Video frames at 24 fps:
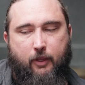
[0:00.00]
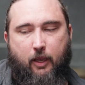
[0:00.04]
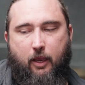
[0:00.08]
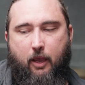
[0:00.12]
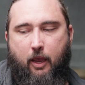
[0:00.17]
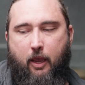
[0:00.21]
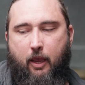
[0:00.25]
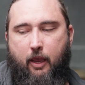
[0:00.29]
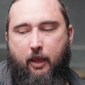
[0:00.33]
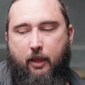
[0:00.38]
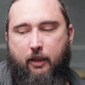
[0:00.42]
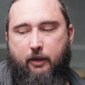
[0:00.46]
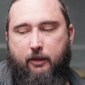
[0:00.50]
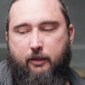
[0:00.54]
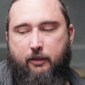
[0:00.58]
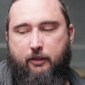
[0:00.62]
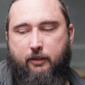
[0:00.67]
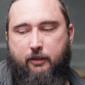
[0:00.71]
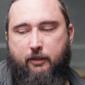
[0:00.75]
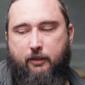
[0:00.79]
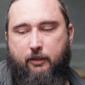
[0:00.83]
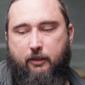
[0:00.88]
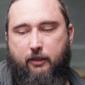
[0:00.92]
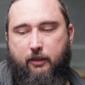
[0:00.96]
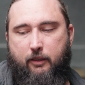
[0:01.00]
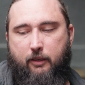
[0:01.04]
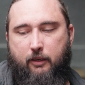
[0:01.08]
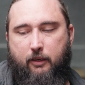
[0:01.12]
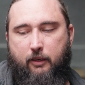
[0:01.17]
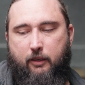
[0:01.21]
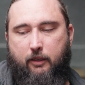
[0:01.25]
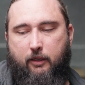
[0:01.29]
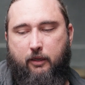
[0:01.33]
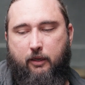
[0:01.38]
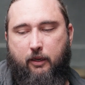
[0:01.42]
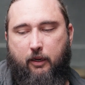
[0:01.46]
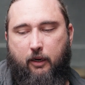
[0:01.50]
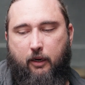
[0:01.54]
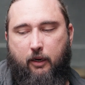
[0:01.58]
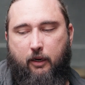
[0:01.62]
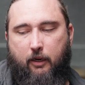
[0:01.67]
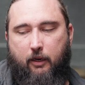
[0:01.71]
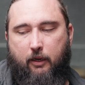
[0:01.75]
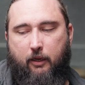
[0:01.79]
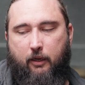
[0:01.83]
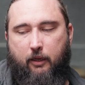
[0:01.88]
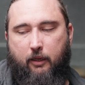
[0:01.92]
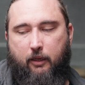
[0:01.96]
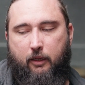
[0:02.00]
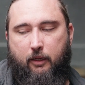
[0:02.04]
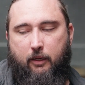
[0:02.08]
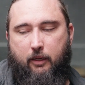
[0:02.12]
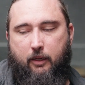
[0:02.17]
And, you